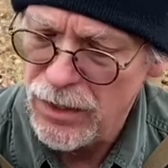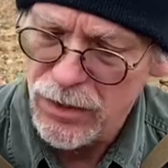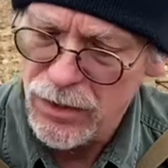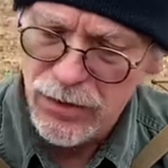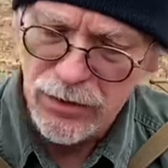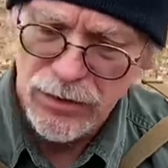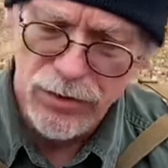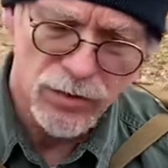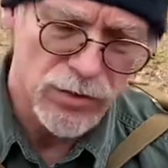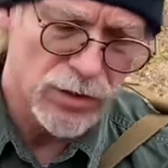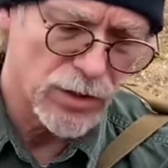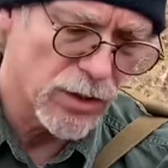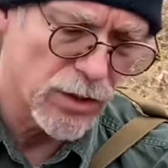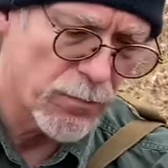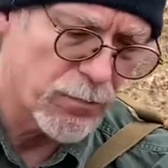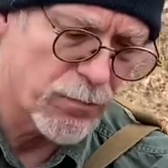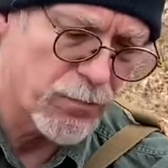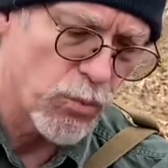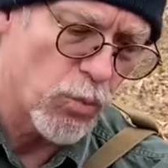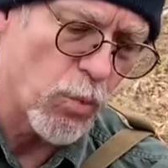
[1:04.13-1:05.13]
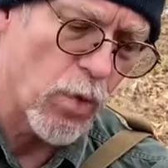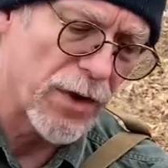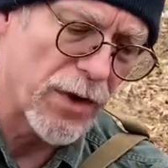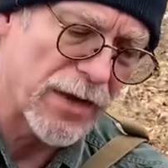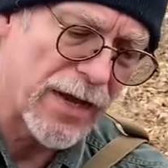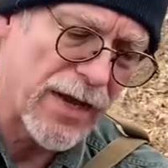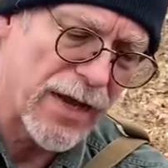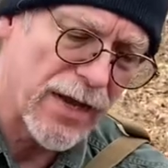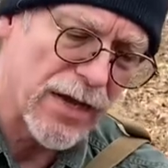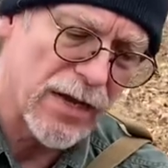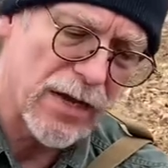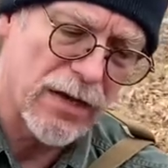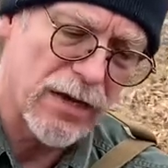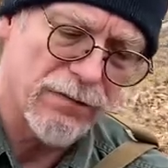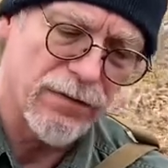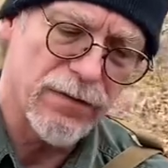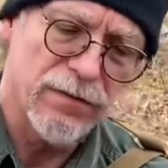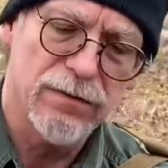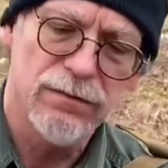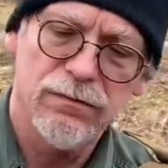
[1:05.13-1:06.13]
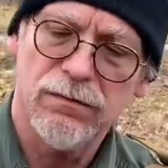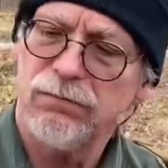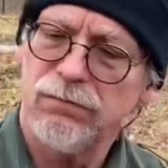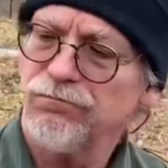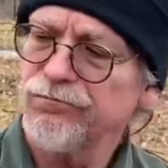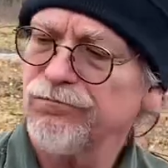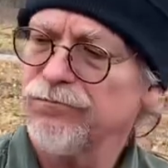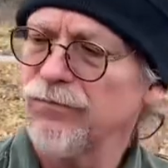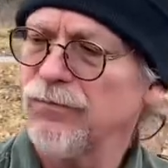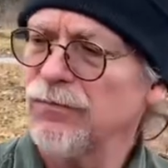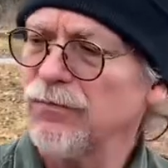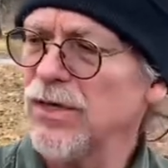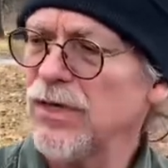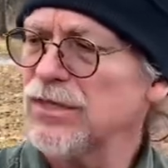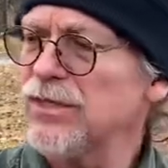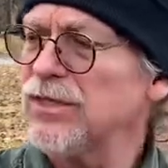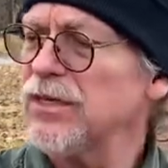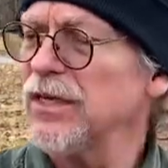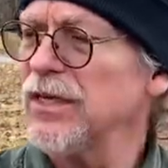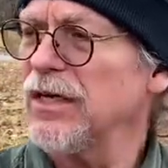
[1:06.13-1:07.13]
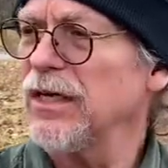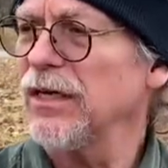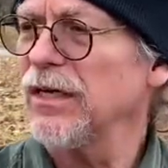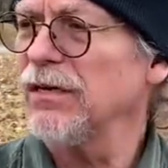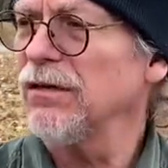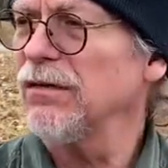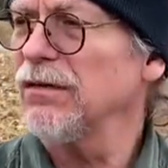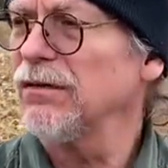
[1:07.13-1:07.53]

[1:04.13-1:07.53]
you're going to want to have a sling.